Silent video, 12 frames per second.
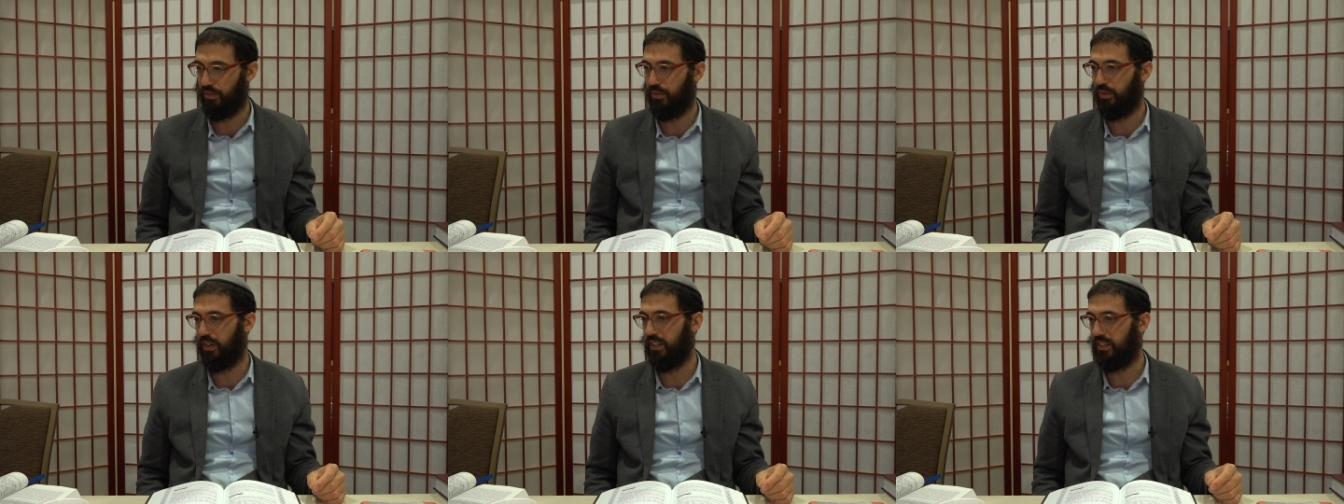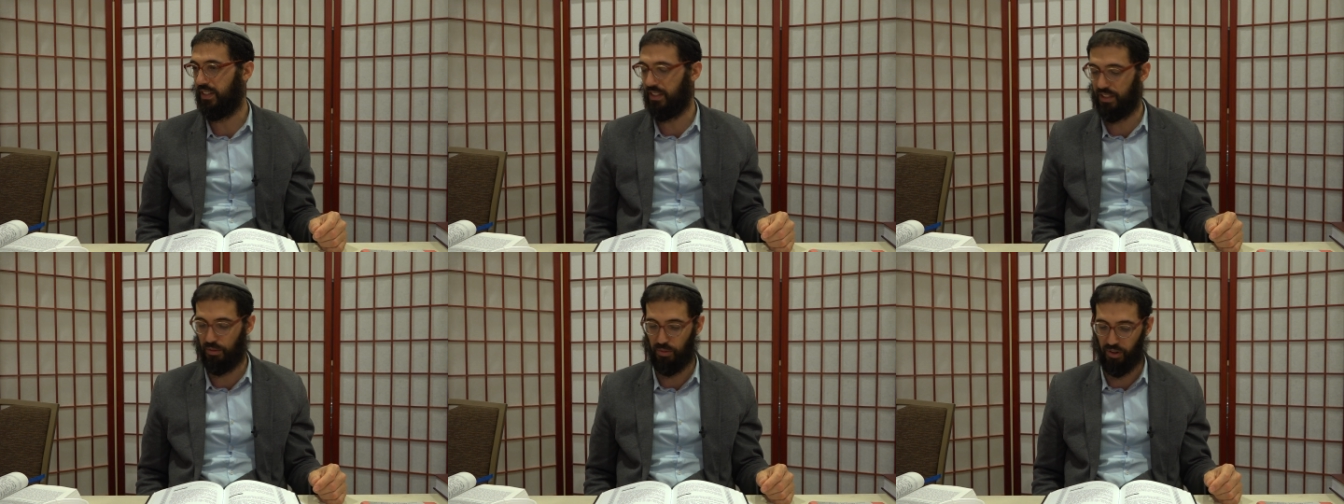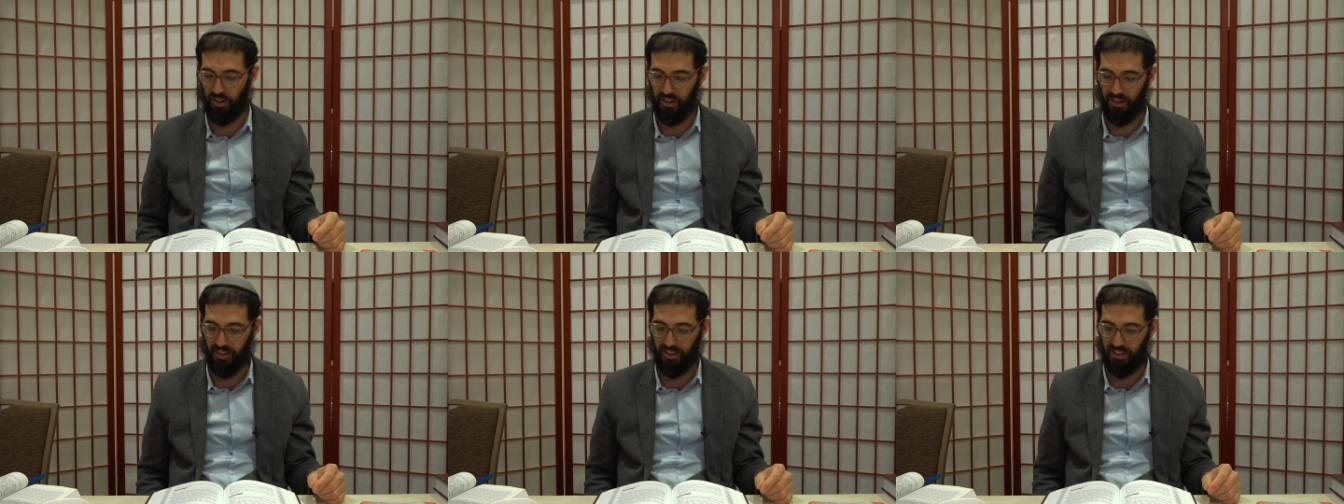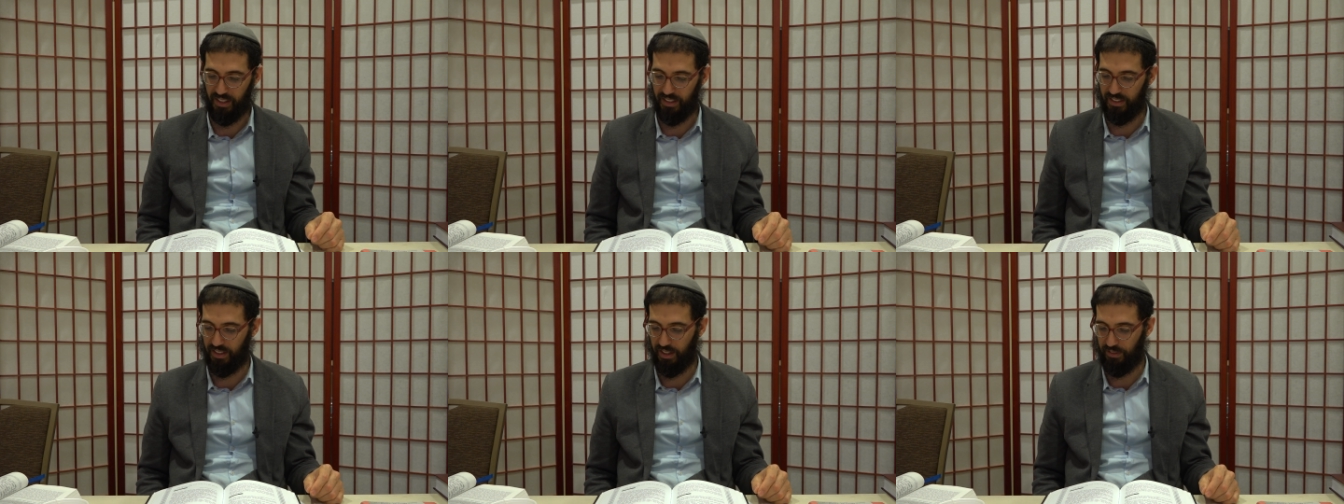when he says the bracha. He
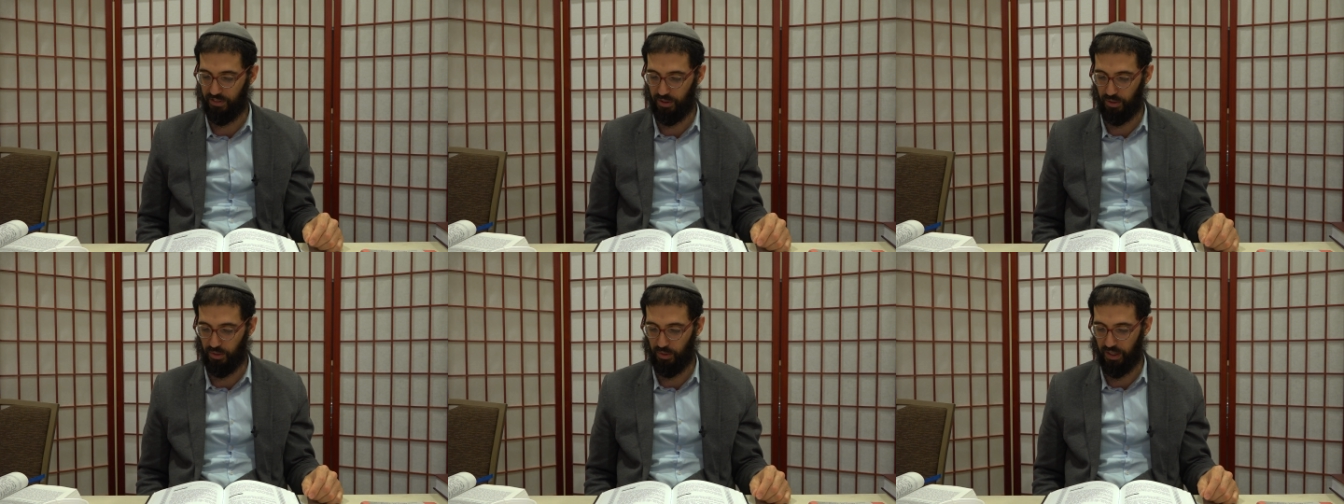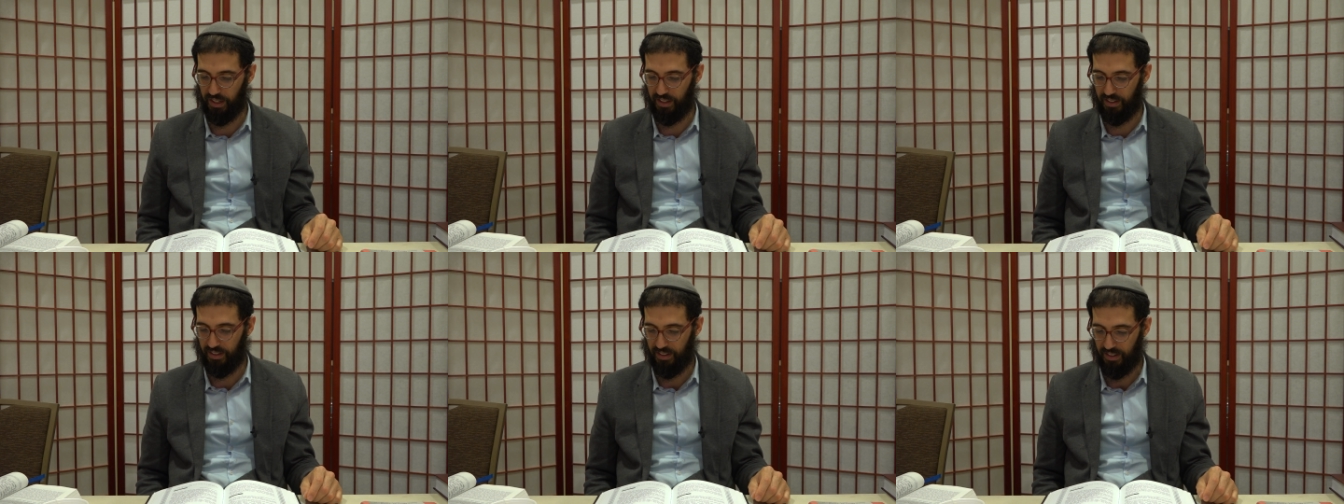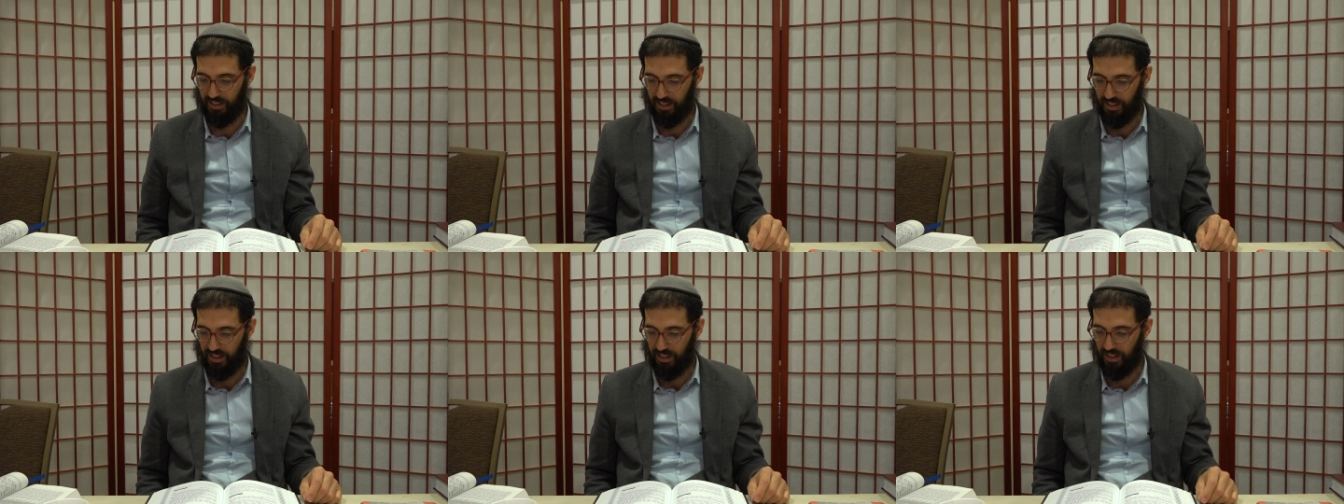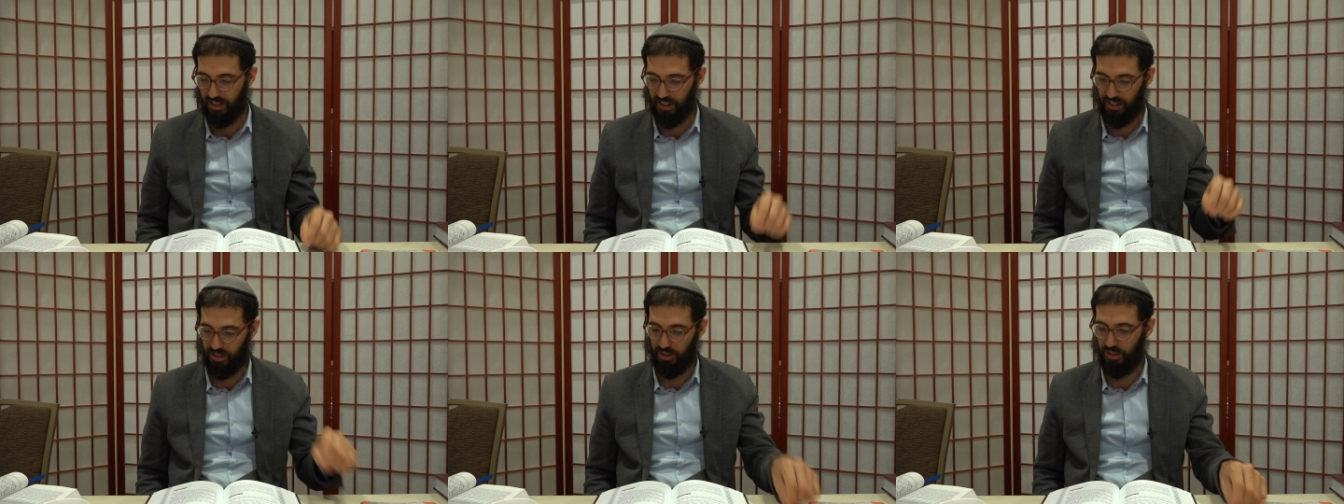doesn't have to wait
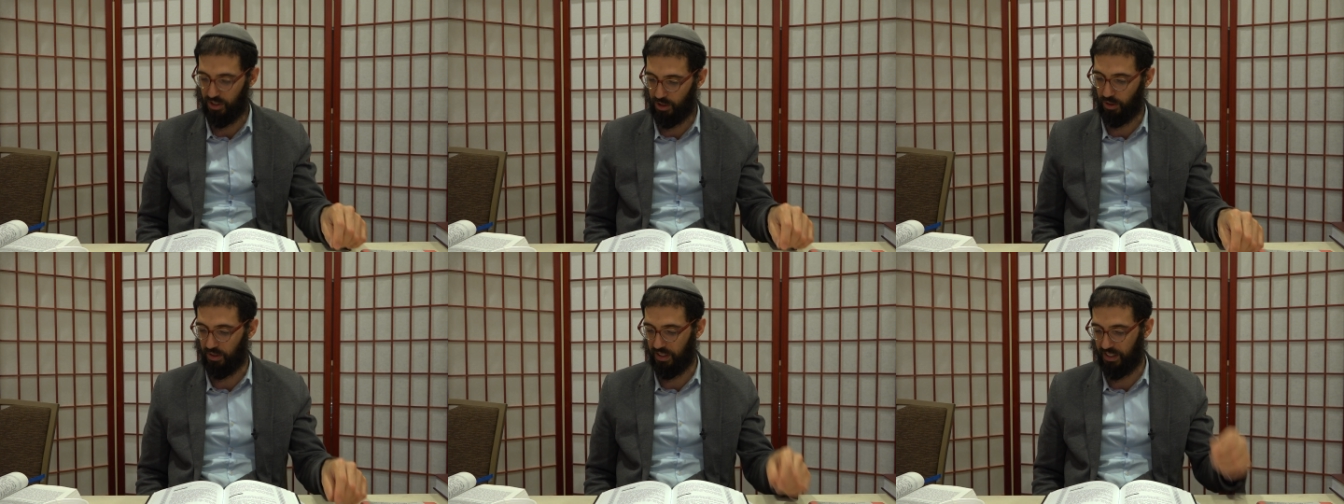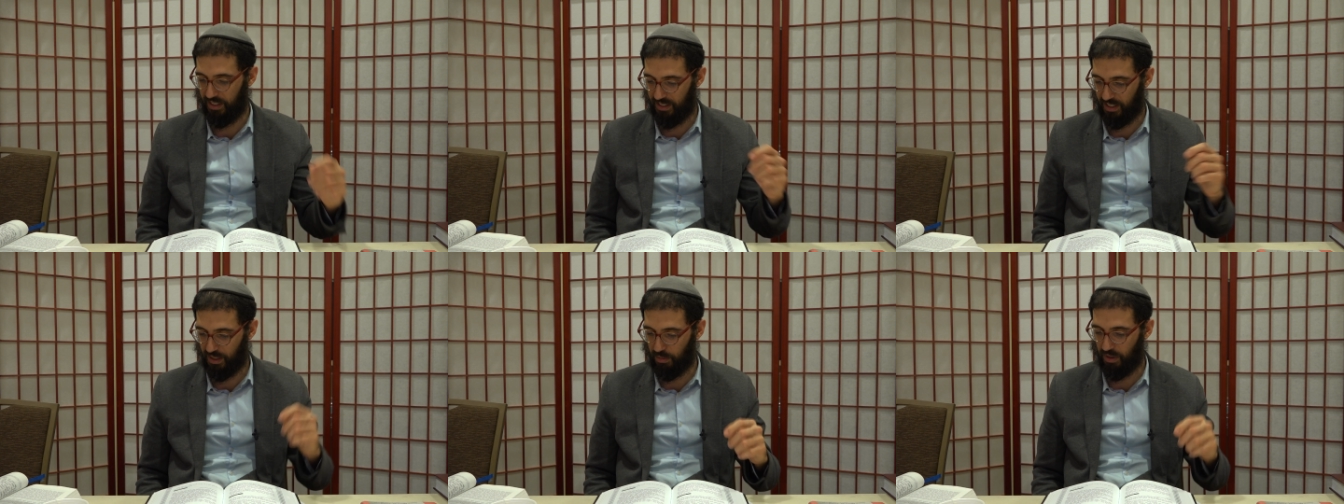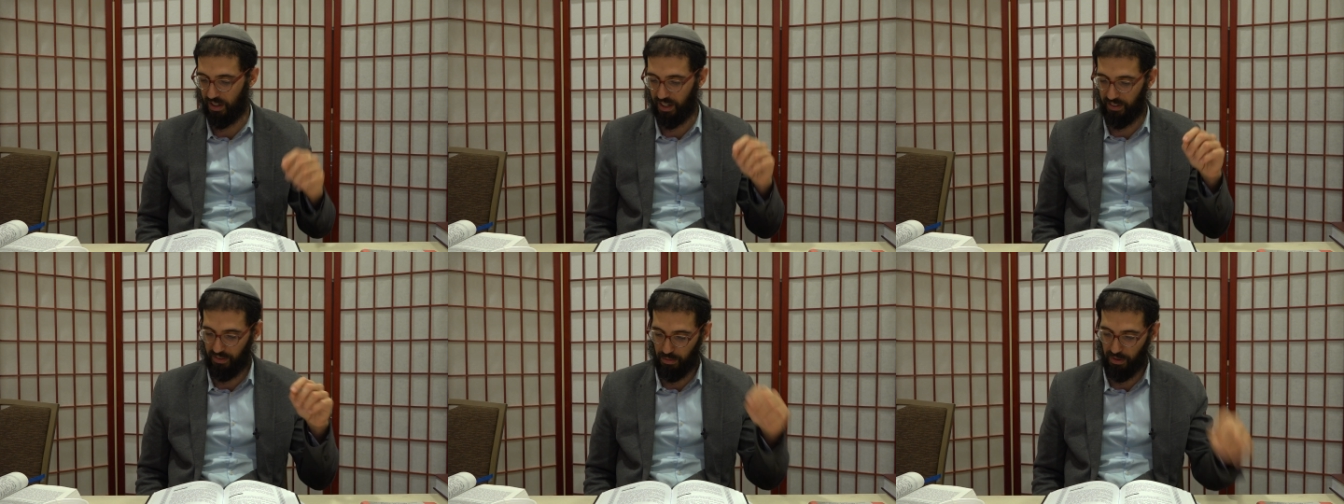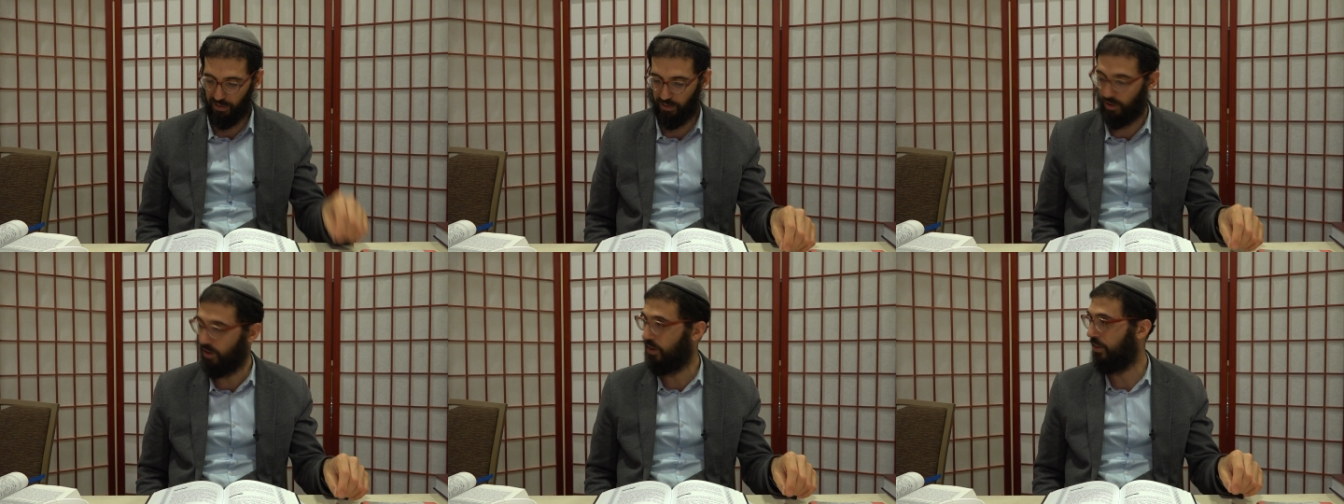uh, to the salt. He can say the bracha even
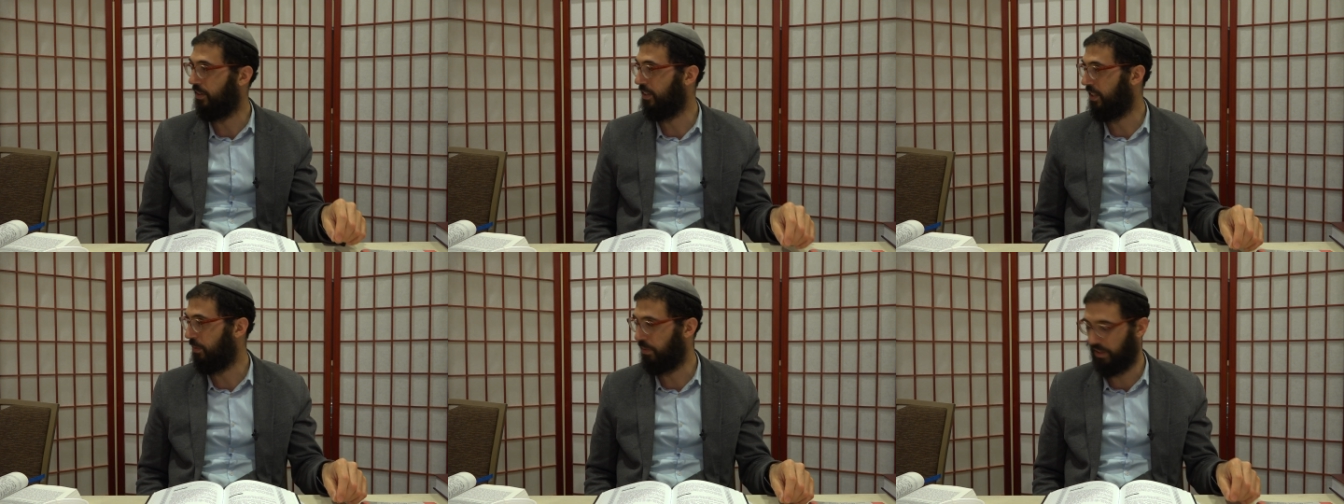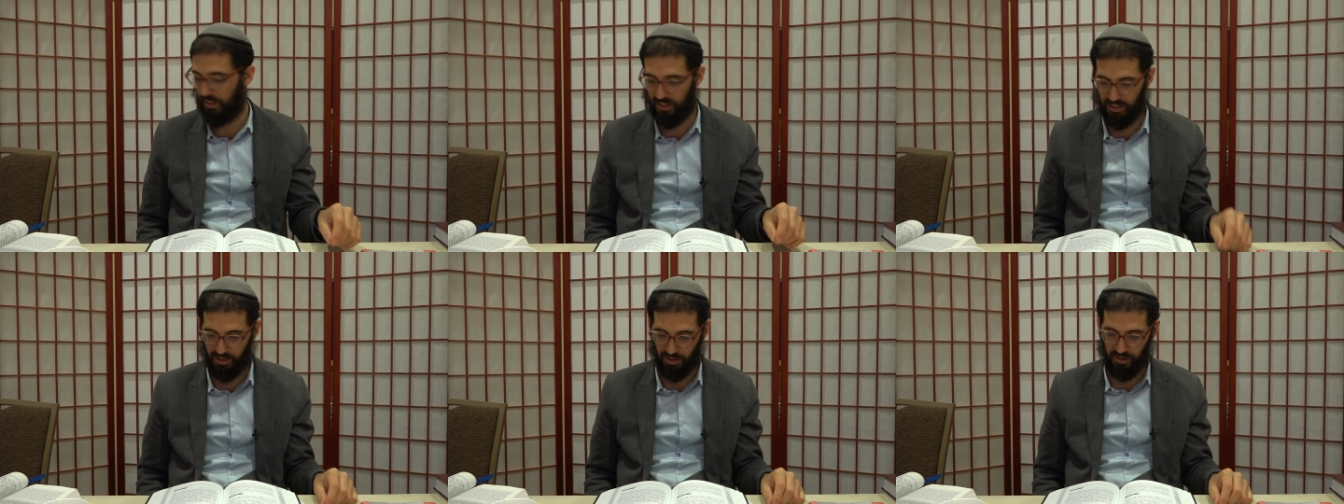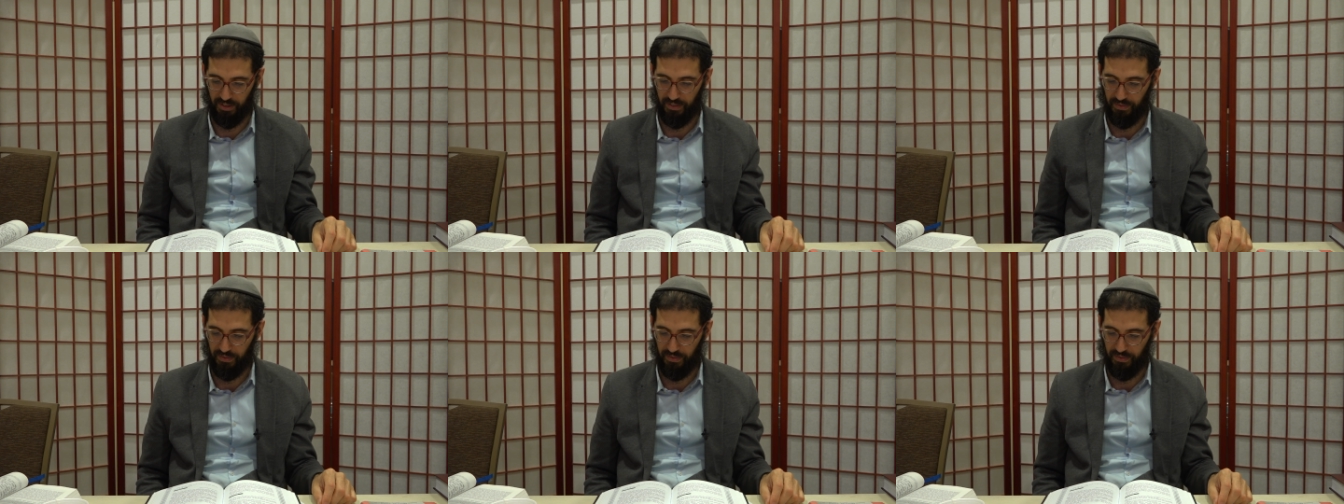before dipping the salt,